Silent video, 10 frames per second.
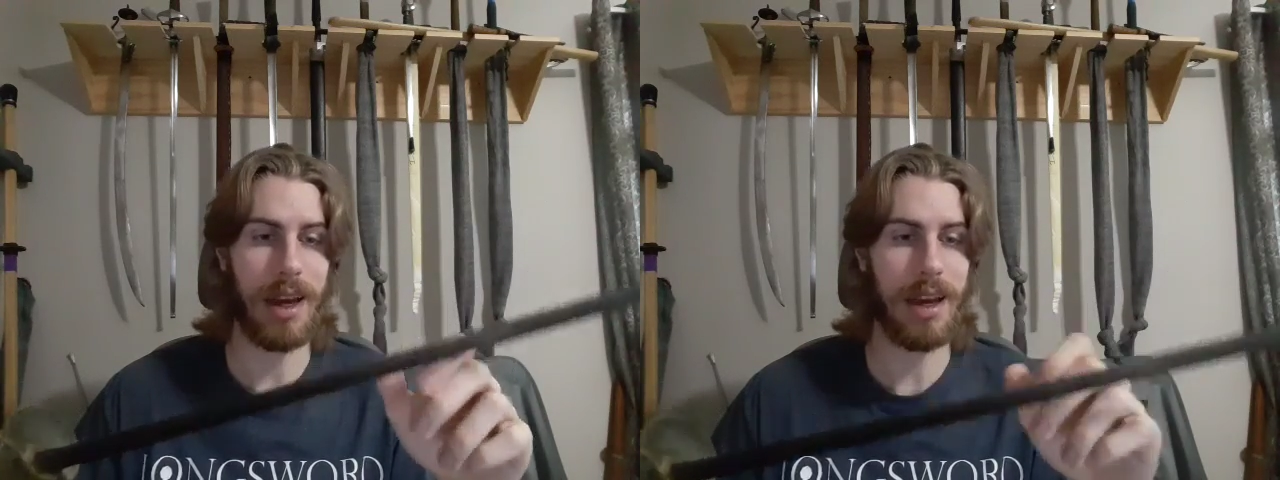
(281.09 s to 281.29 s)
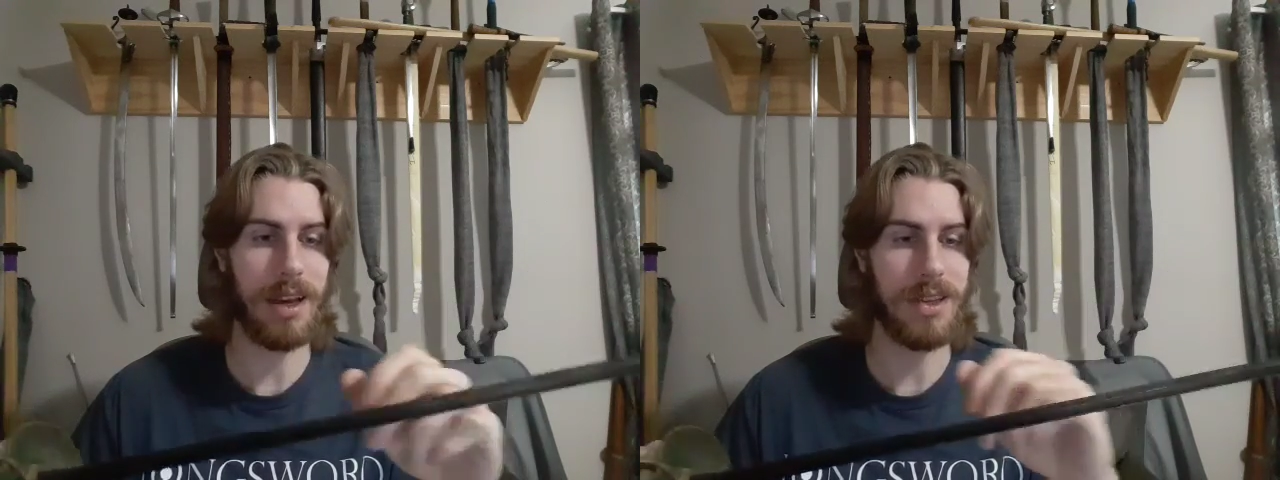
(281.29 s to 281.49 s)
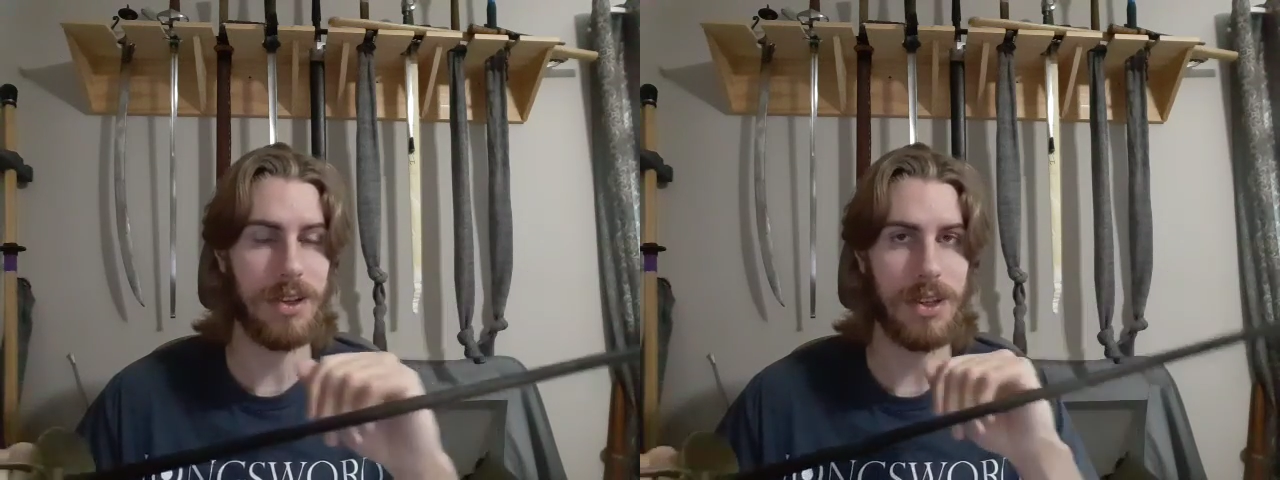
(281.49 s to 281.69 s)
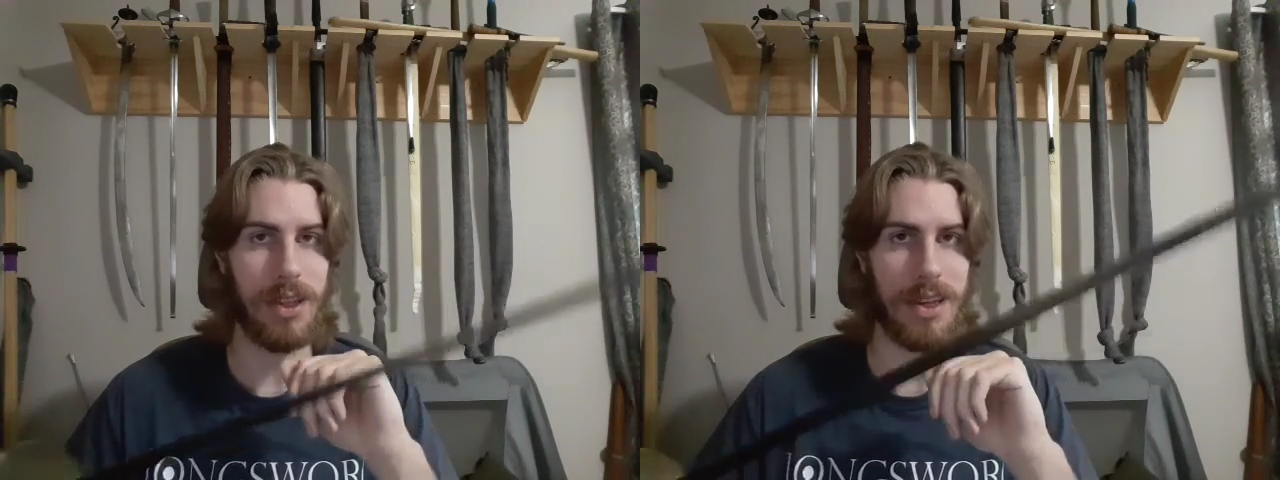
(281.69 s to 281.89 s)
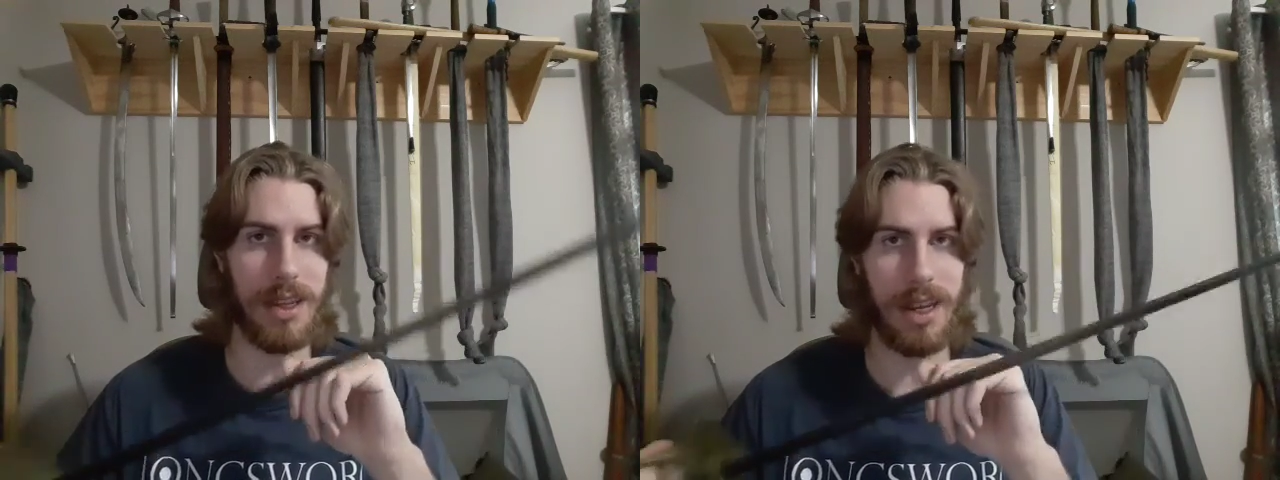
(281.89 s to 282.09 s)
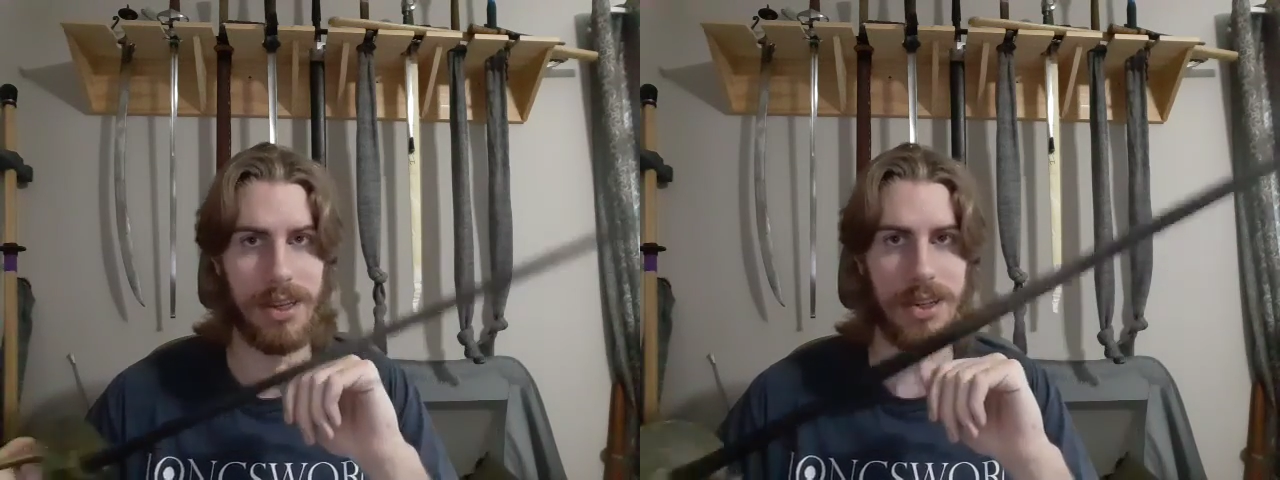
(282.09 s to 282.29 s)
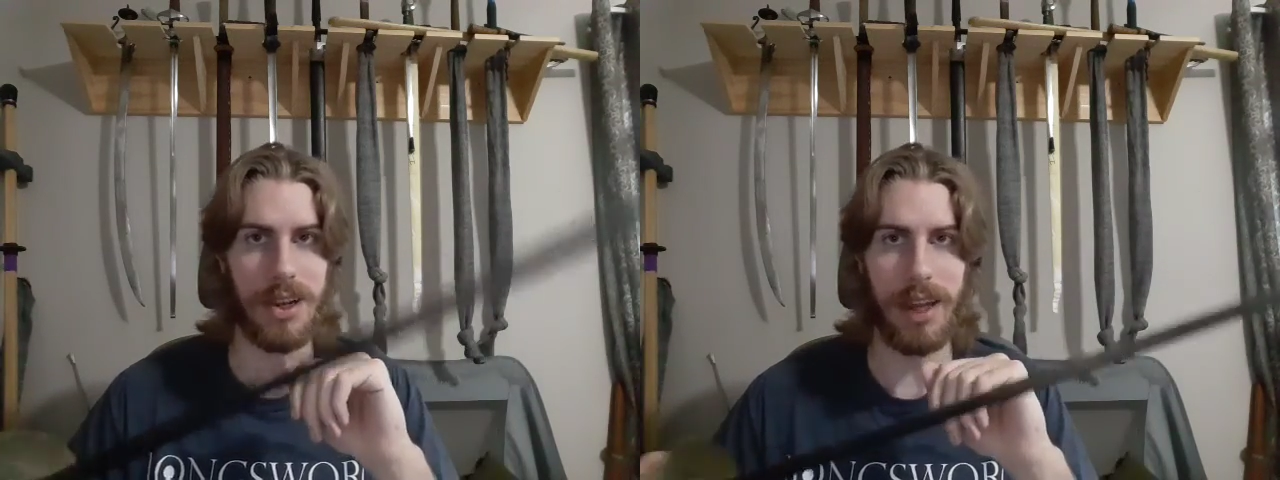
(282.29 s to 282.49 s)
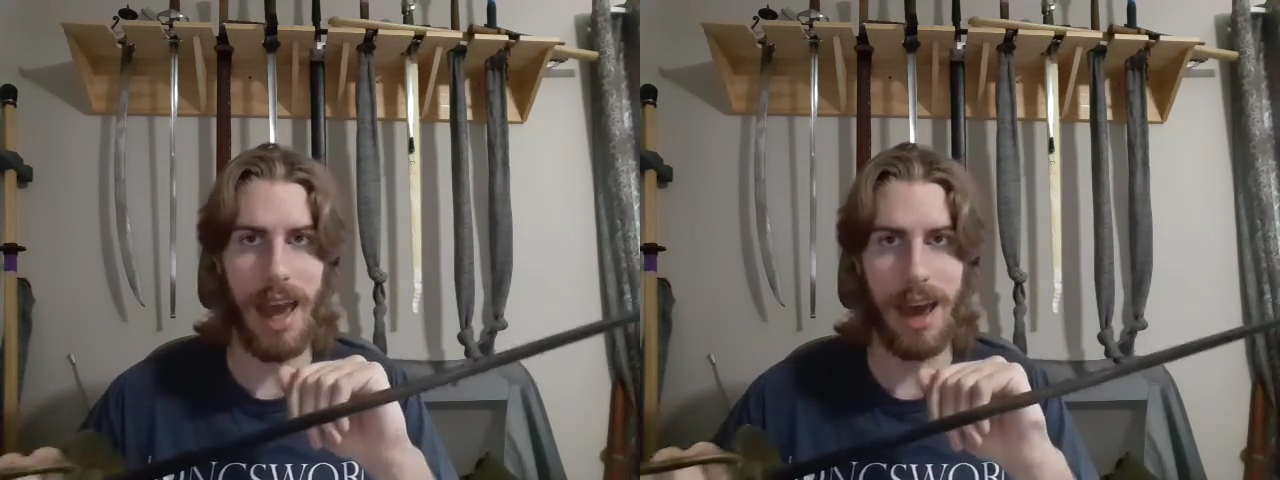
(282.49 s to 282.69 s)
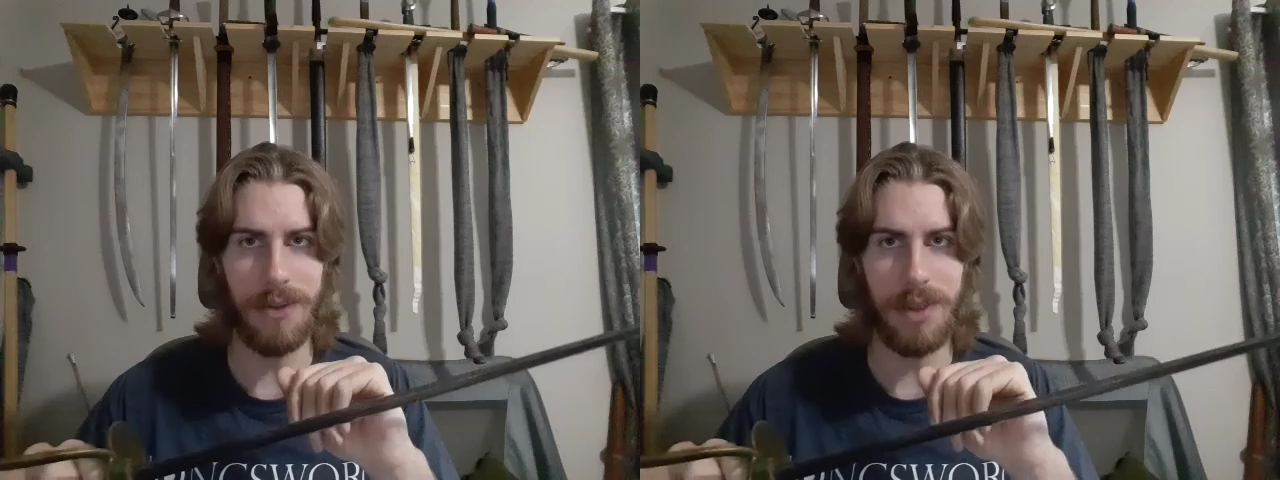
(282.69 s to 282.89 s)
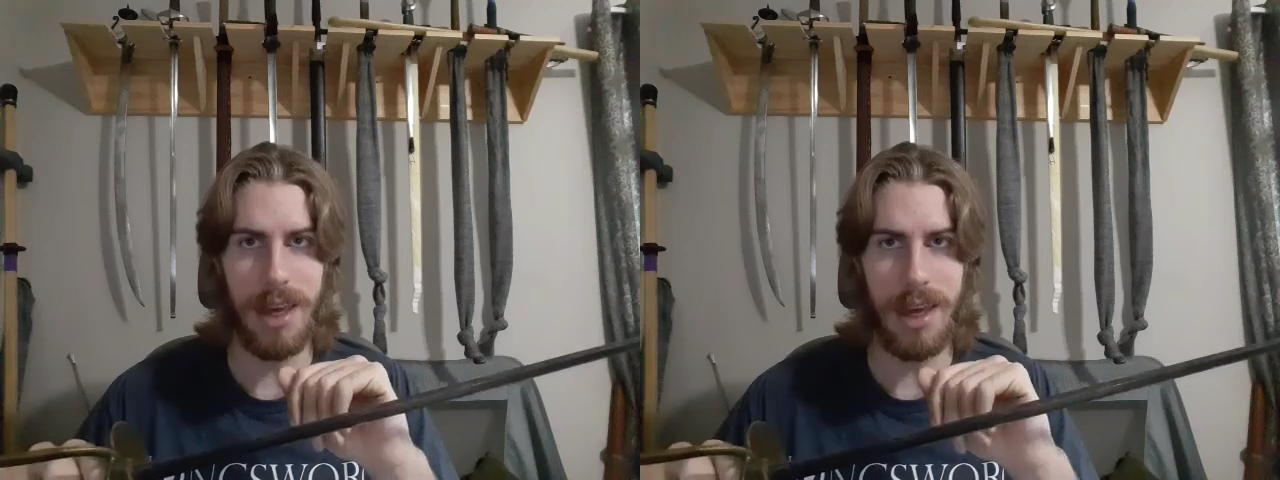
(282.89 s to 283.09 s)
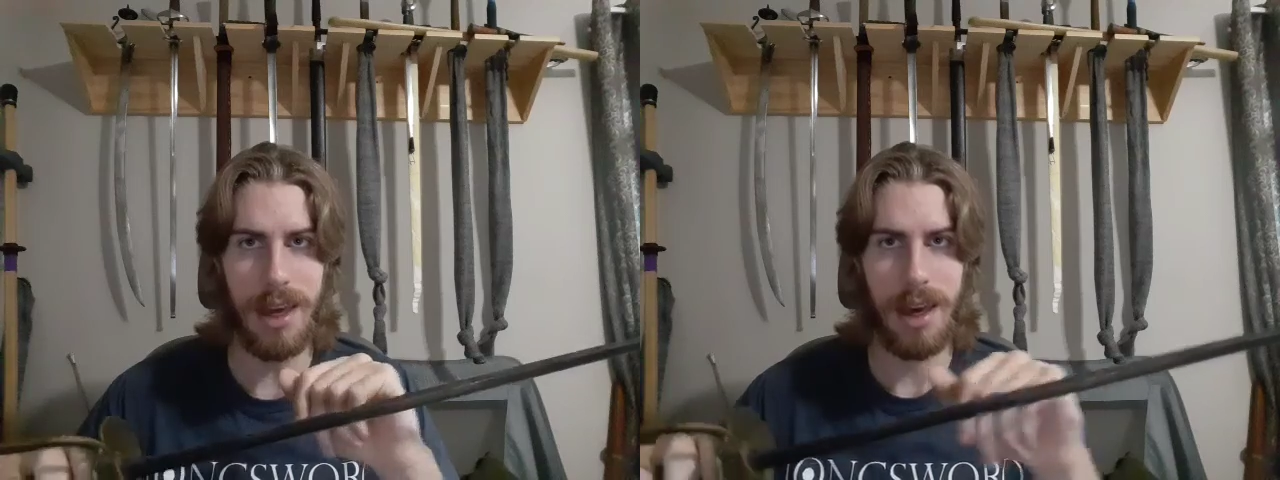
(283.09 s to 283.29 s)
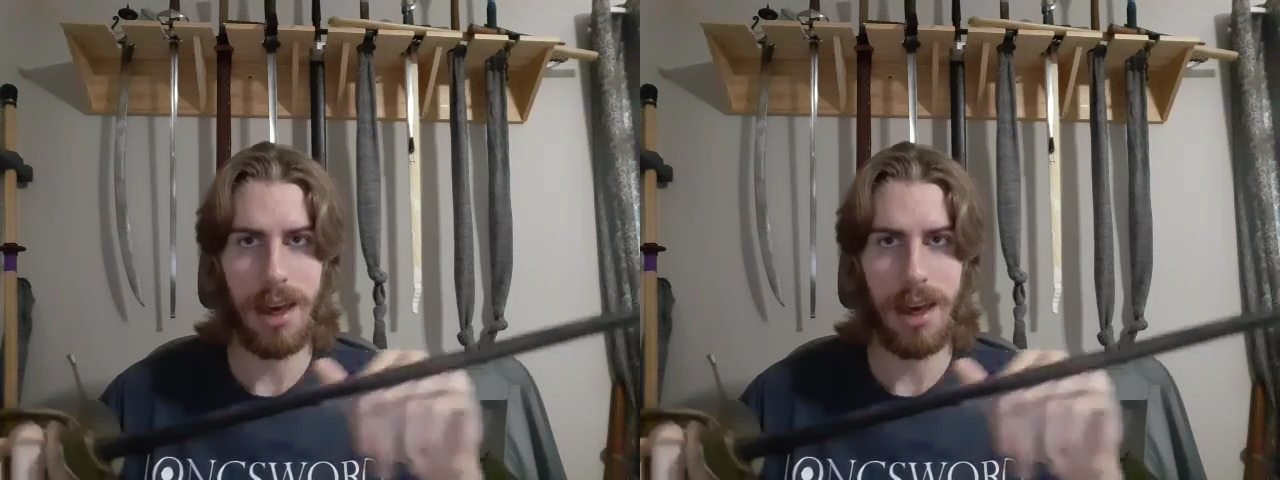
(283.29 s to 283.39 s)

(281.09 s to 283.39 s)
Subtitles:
because it just doesn't necessarily have the